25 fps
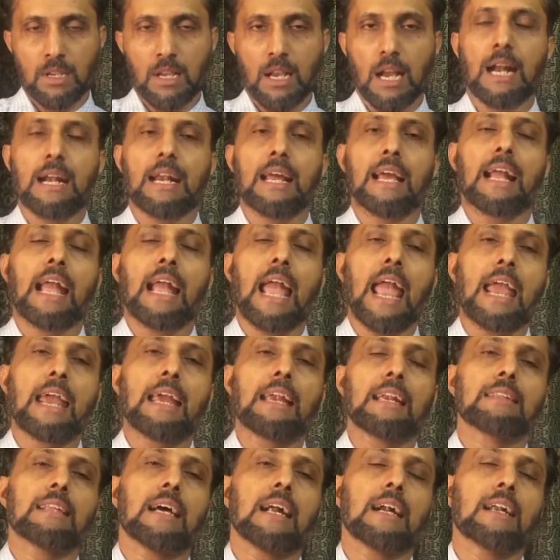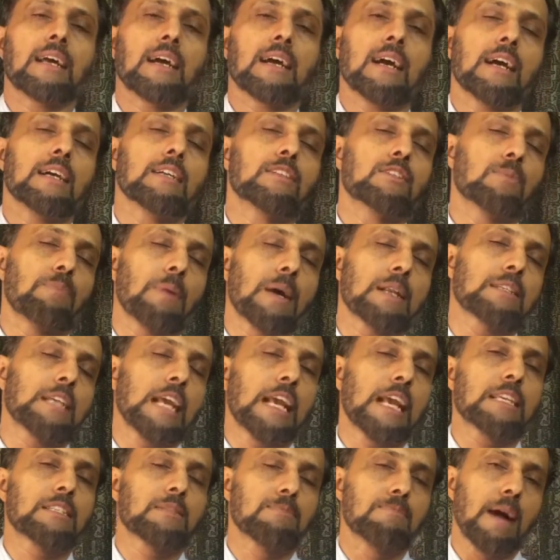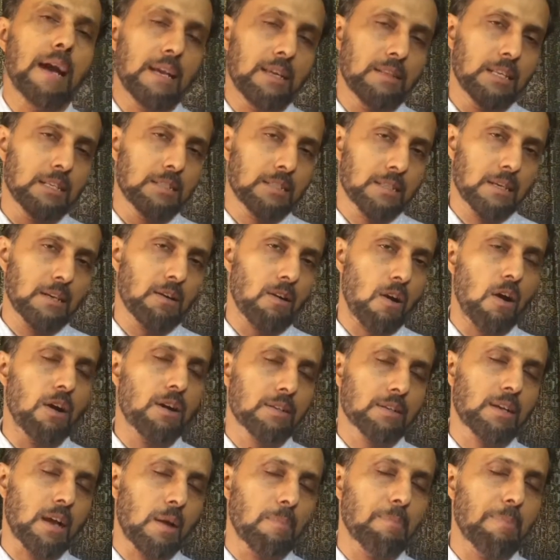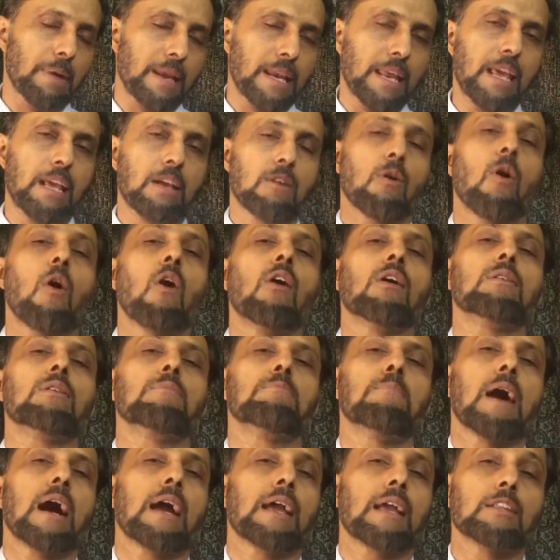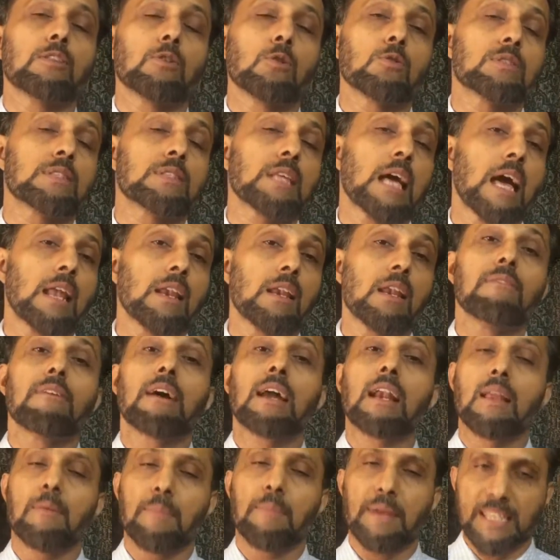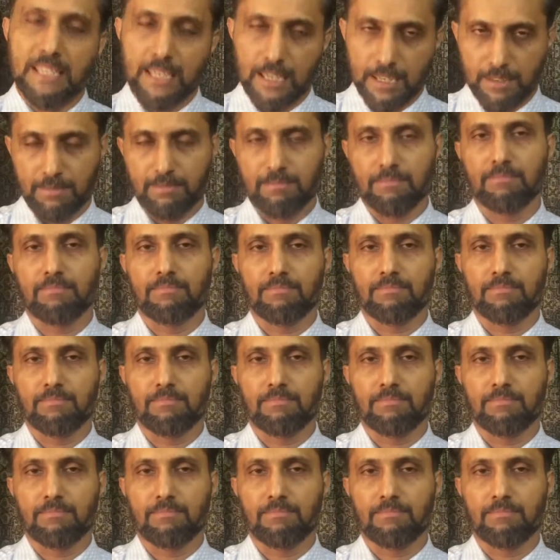And again that it's purchased by this company owned by Hindustan Liver Limited.